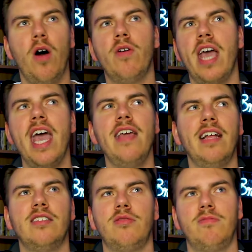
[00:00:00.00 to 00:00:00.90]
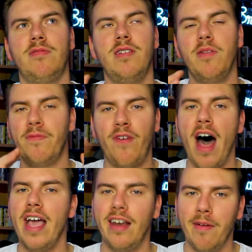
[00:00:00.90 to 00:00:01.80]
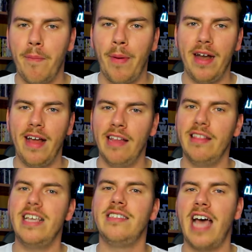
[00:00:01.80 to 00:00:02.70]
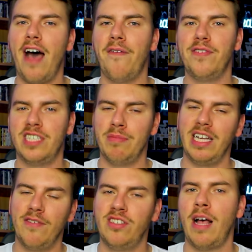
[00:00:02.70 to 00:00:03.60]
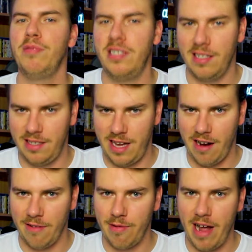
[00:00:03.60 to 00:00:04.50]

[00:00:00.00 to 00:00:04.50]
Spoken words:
okay, that's fine, but at least have something of substance here,